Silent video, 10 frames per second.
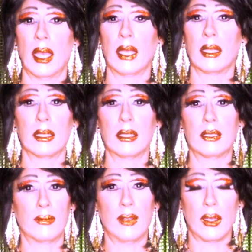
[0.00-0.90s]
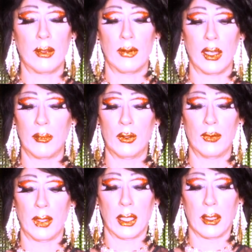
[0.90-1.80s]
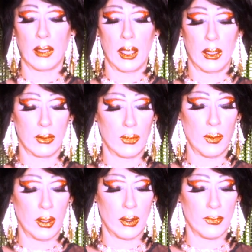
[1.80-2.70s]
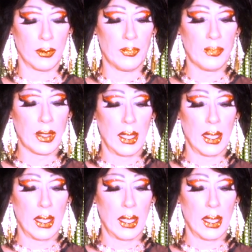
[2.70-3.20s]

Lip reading: And it's very, very moving and wonderful.